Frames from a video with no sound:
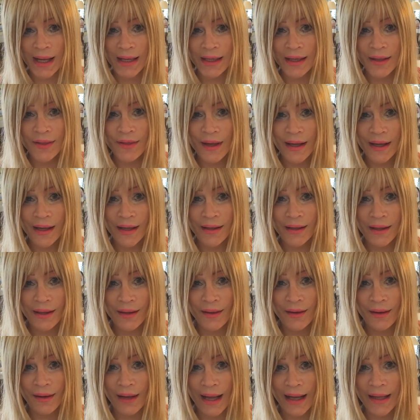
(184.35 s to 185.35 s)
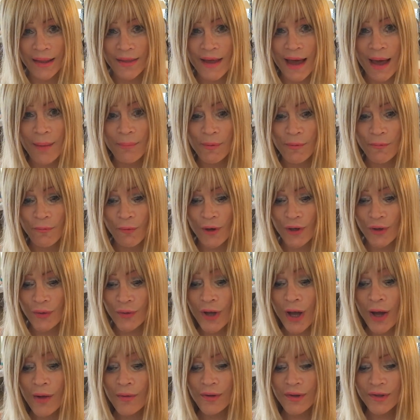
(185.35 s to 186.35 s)
anything like that before you
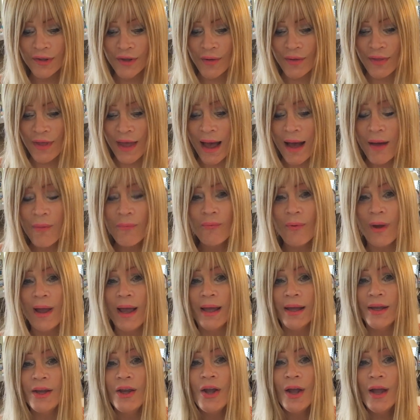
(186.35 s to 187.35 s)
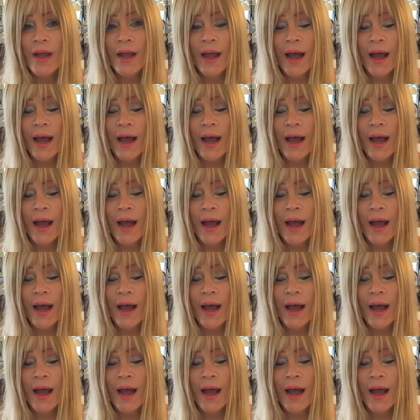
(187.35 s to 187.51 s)
go. So that way,